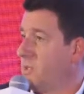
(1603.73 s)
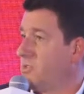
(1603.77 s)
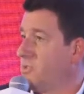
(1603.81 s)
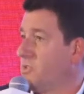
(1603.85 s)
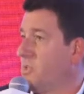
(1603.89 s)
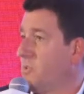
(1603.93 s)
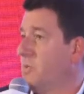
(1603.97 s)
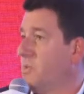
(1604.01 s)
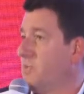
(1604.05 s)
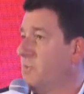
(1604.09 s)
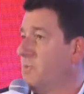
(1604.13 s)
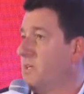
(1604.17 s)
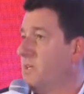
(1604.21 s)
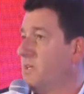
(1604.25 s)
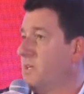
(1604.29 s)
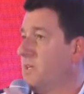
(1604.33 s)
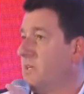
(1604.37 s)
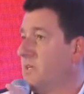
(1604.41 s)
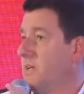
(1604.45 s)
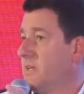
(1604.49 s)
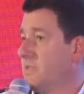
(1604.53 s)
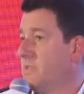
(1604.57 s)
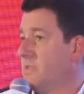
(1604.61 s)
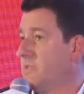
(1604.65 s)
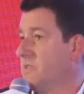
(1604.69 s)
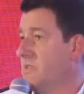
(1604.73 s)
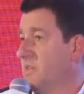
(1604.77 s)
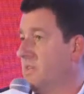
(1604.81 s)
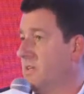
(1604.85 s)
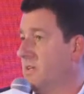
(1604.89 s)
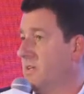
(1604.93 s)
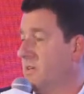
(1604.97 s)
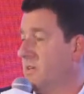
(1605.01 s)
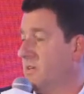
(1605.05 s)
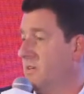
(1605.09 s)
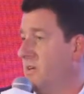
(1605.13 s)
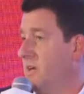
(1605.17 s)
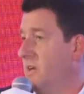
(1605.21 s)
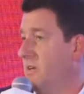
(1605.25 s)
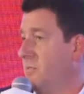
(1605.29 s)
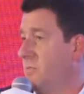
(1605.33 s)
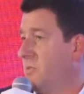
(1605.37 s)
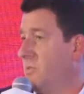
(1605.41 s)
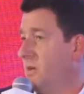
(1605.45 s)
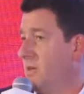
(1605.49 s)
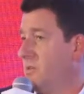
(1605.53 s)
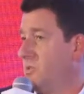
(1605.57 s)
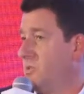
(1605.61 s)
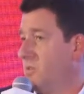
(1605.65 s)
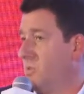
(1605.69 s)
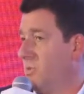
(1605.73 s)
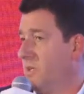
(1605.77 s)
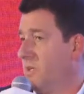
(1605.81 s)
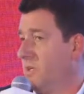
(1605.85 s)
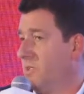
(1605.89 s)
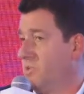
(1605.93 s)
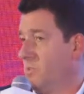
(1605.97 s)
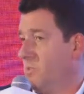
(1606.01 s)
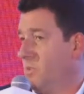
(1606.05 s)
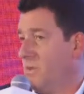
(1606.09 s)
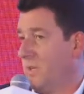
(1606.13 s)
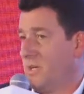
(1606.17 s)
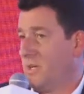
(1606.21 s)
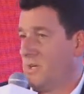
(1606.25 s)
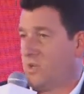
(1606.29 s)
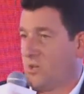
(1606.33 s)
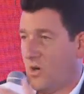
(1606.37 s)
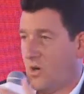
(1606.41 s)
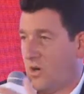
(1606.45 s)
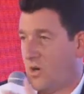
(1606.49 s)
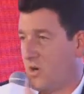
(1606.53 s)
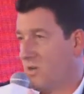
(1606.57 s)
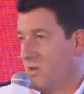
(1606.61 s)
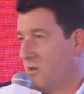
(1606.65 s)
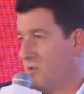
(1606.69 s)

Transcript: objects that will be connected to the internet by 2020,